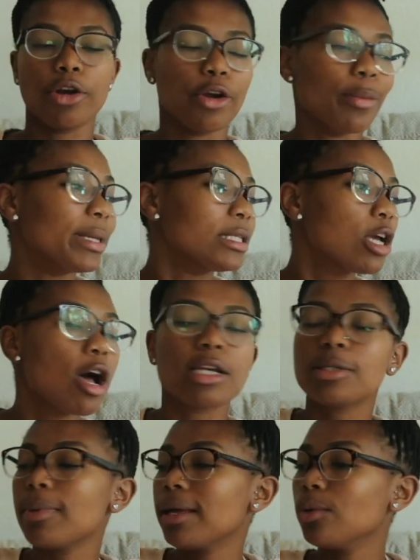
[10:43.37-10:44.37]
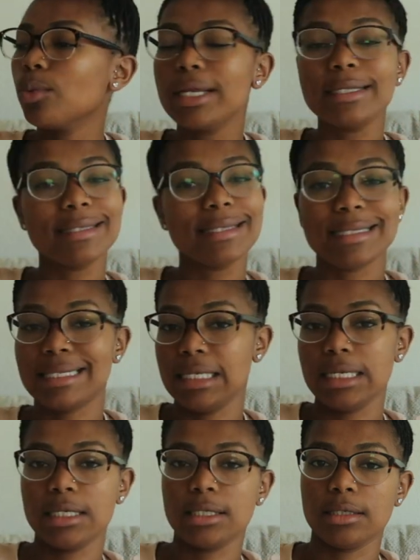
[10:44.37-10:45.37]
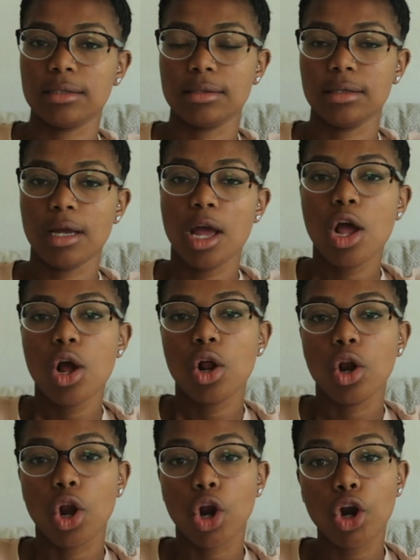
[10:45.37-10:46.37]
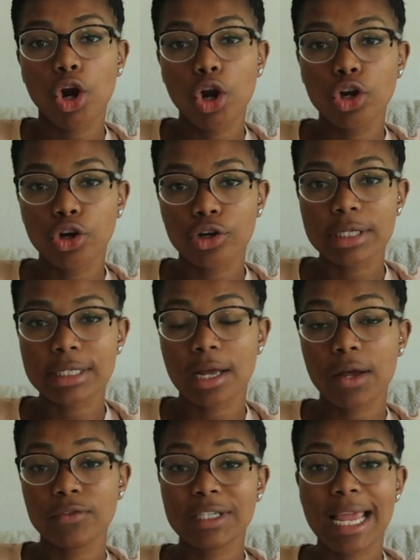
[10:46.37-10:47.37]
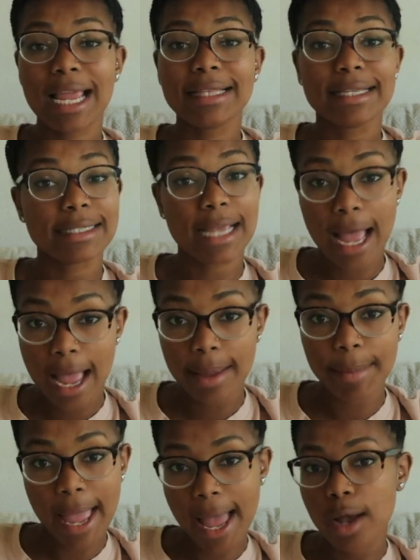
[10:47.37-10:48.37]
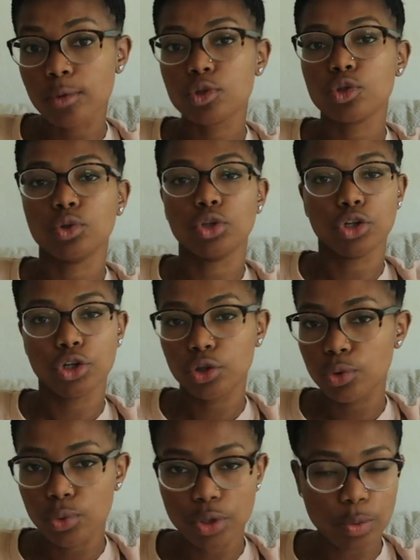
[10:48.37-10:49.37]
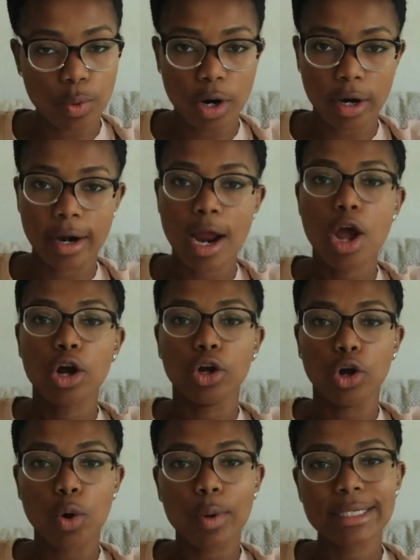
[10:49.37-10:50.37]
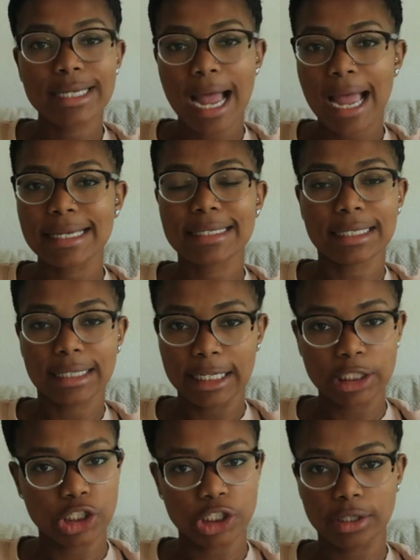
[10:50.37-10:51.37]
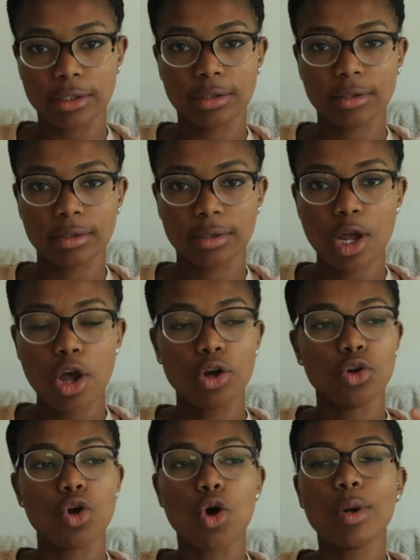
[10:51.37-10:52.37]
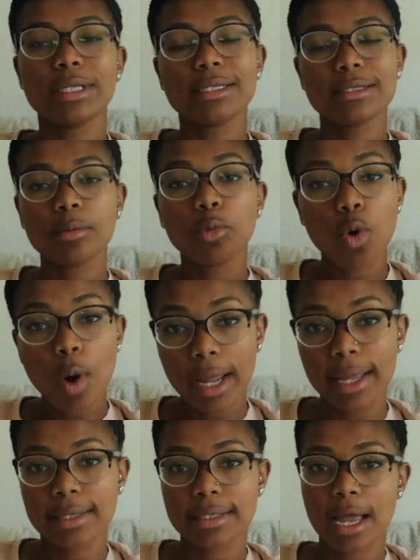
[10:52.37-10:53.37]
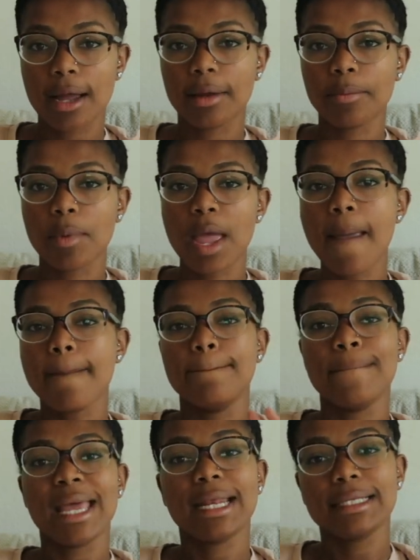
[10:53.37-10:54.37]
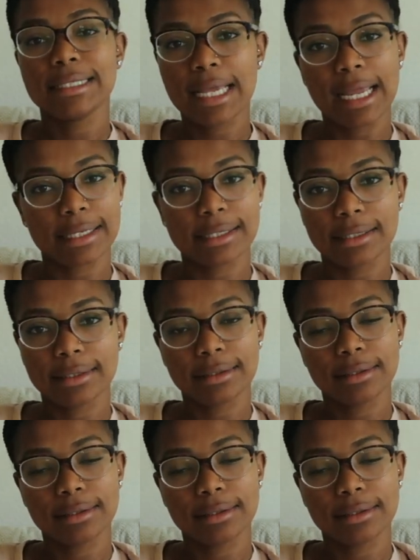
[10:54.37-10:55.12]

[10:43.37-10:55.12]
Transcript: You're going to be tossed by the winds and seas. Learn yourself. Take the time out to learn who you are. Go into isolation. Go into some quiet time. Meditate.